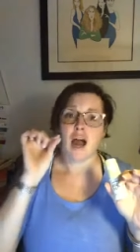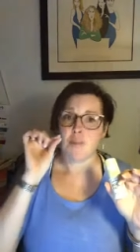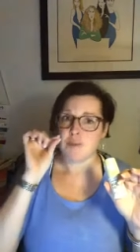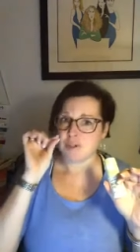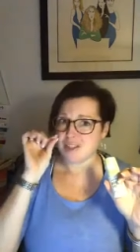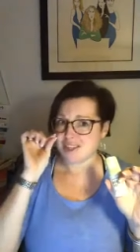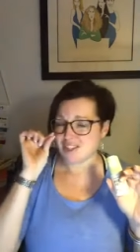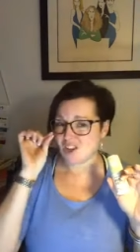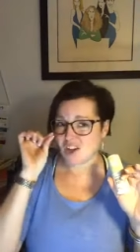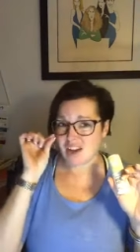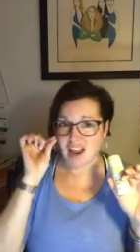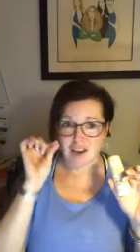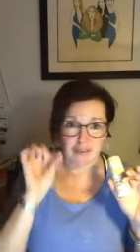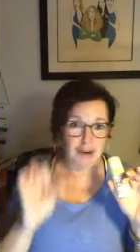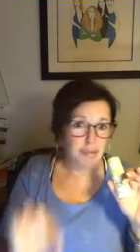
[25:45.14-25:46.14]
I put this
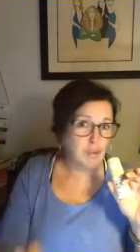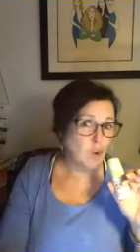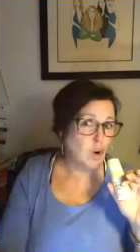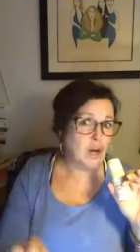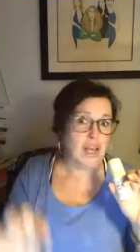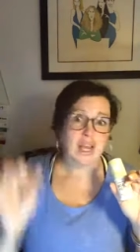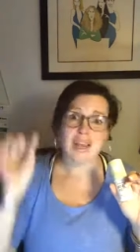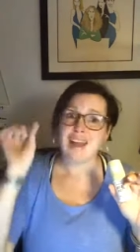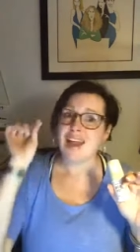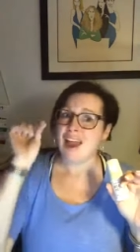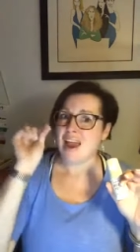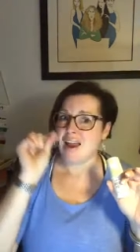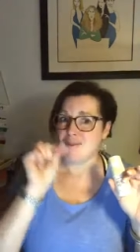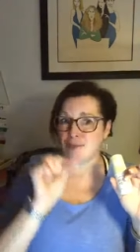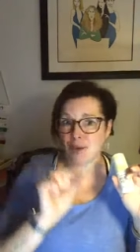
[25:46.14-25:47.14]
on every morning,
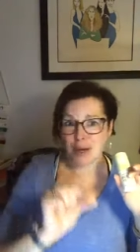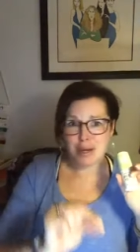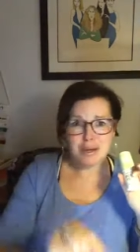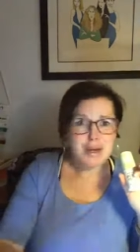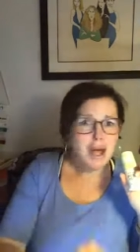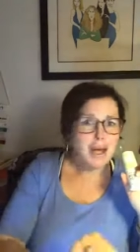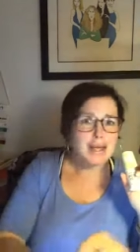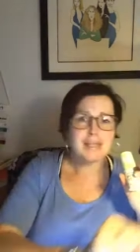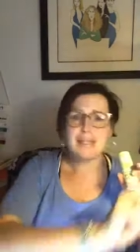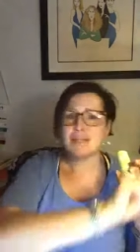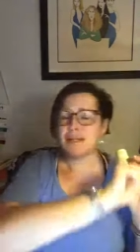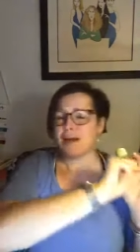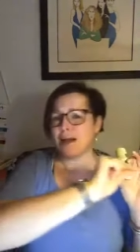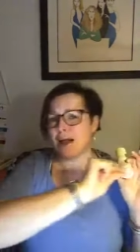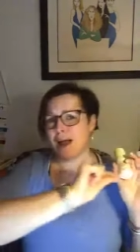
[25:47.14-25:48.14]
every
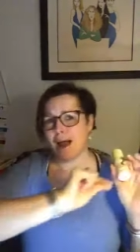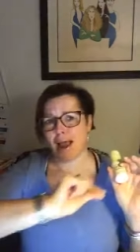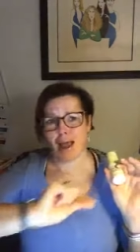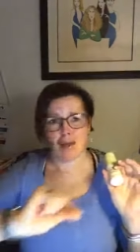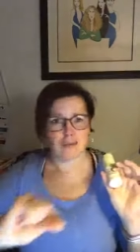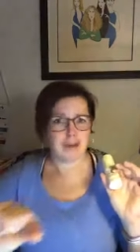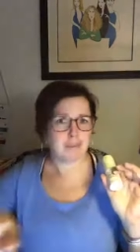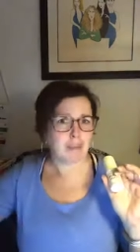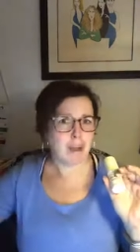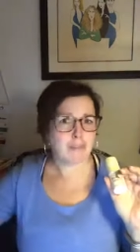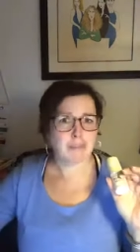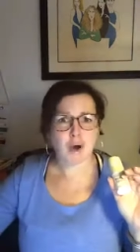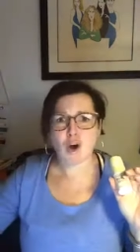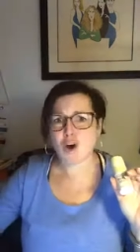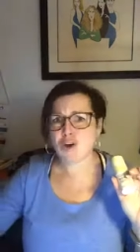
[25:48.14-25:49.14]
night. I have it in
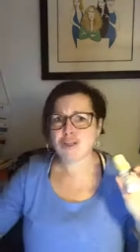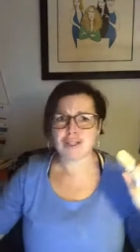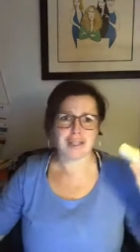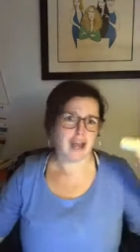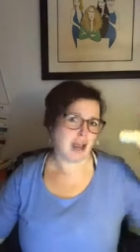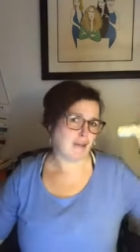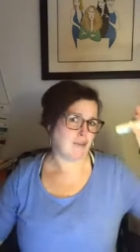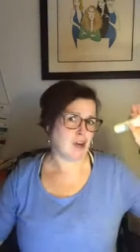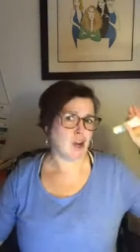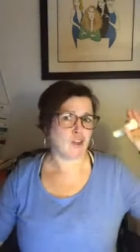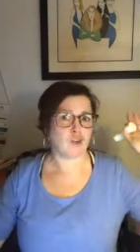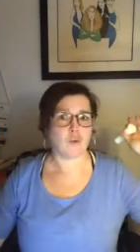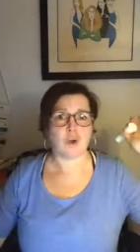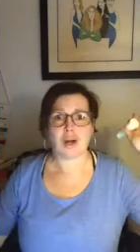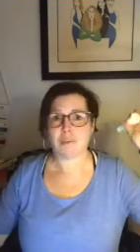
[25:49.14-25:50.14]
my purse. I have
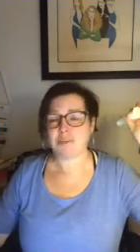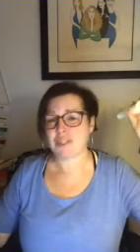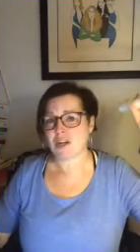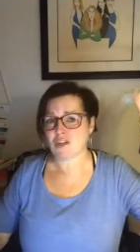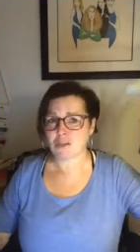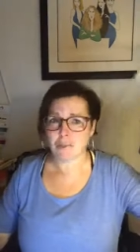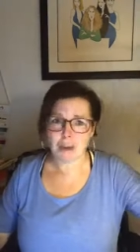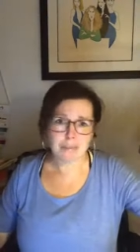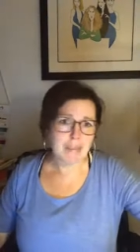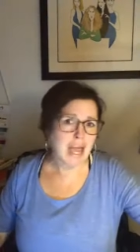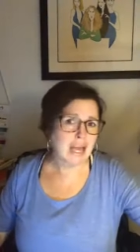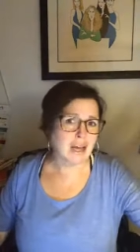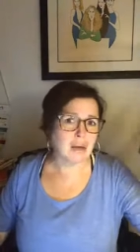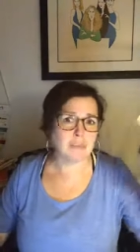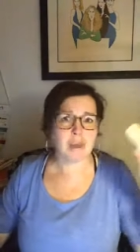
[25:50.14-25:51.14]
another one upstairs in my
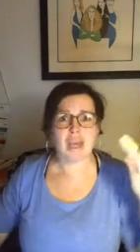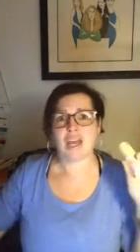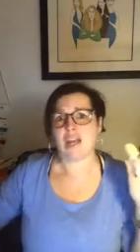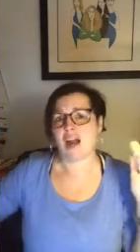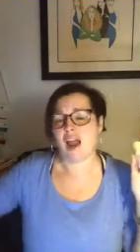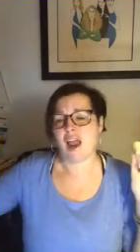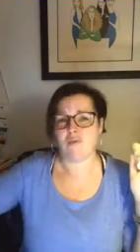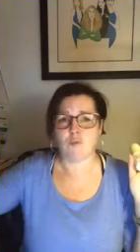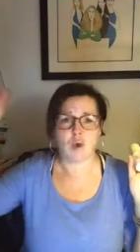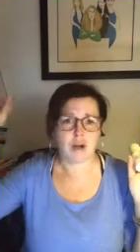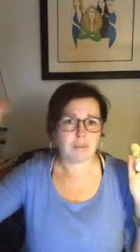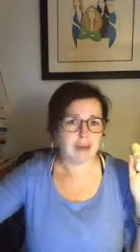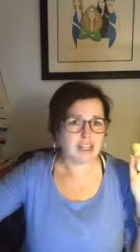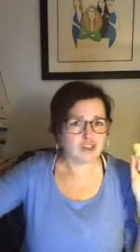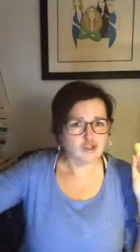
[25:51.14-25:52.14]
makeup kit. I have
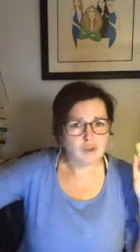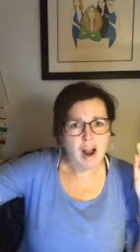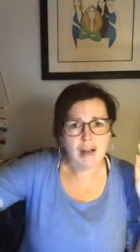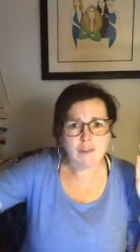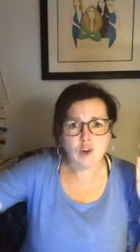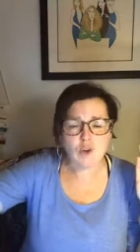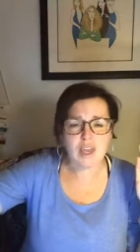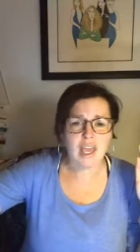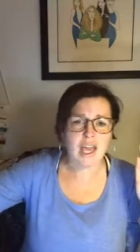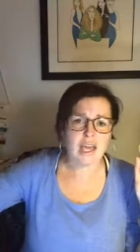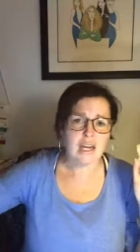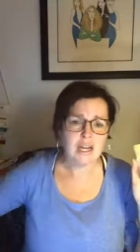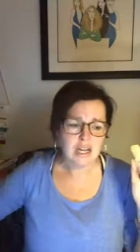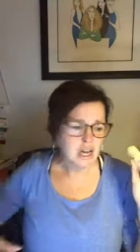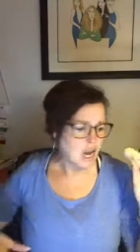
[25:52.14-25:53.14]
one in my travel
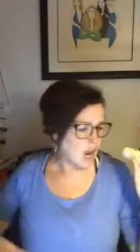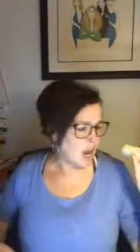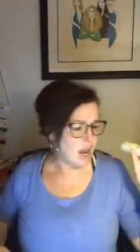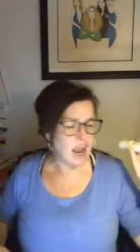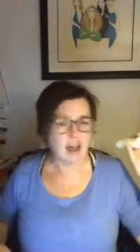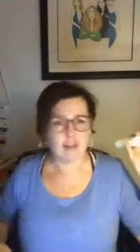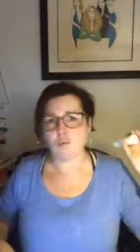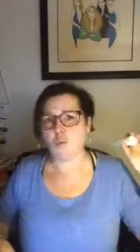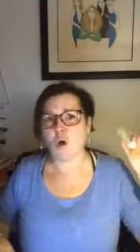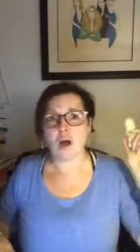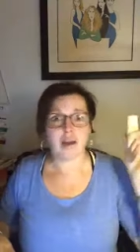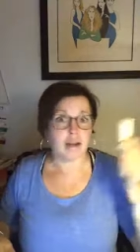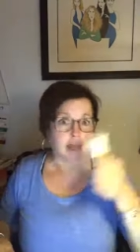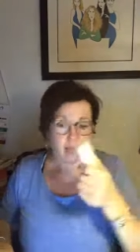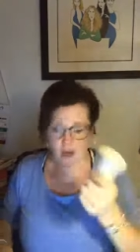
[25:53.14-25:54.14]
kit. I have
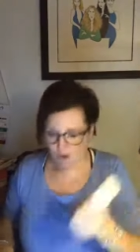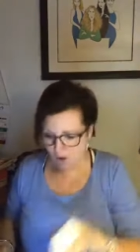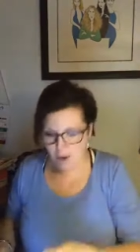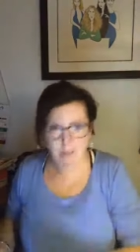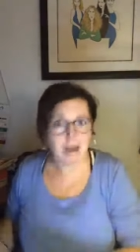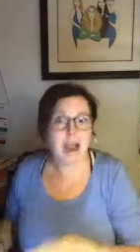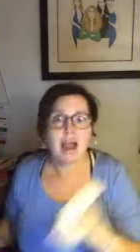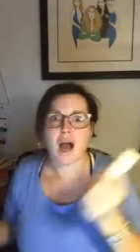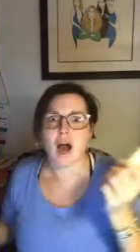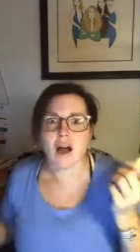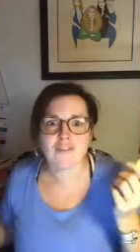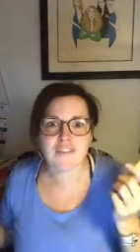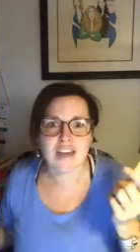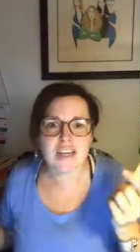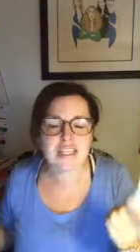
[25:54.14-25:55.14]
one here in my
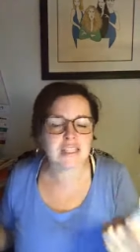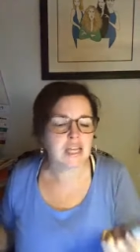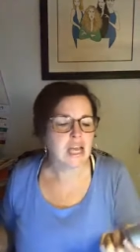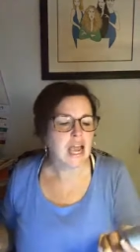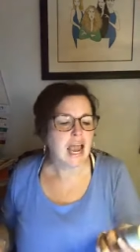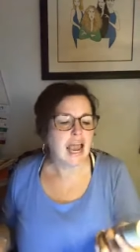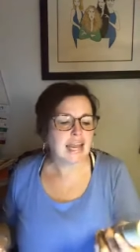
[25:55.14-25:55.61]
office,